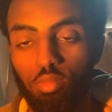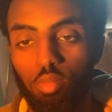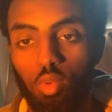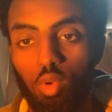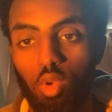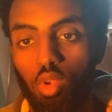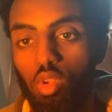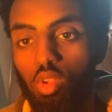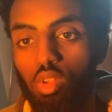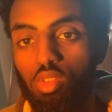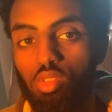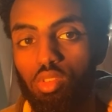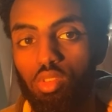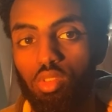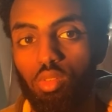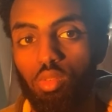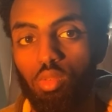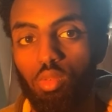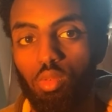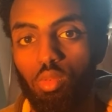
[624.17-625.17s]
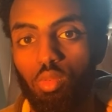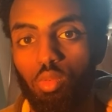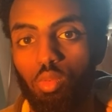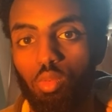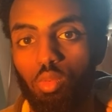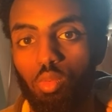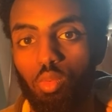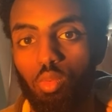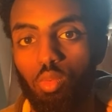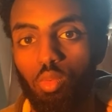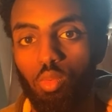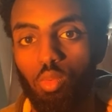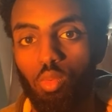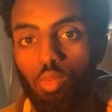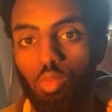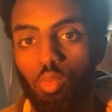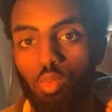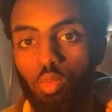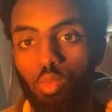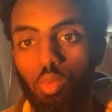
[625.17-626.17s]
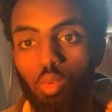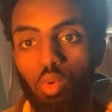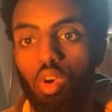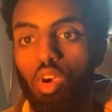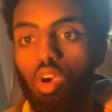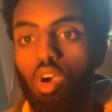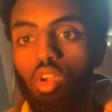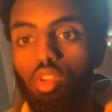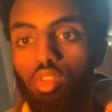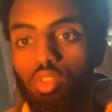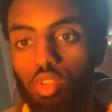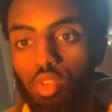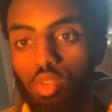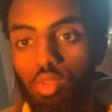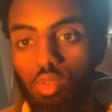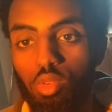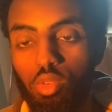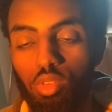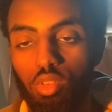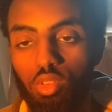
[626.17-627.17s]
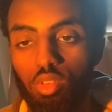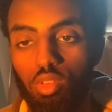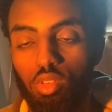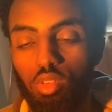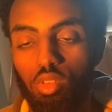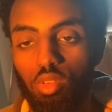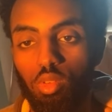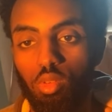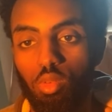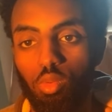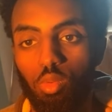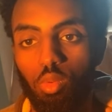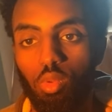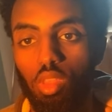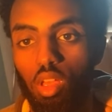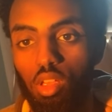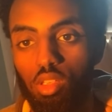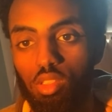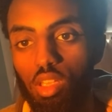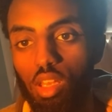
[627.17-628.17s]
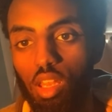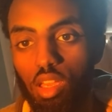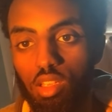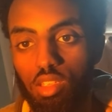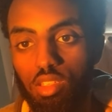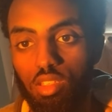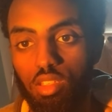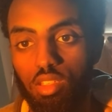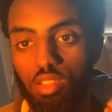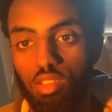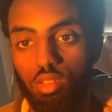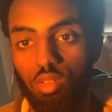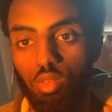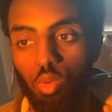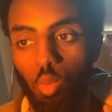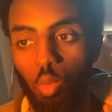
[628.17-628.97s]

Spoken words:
Because what are you without your legacy?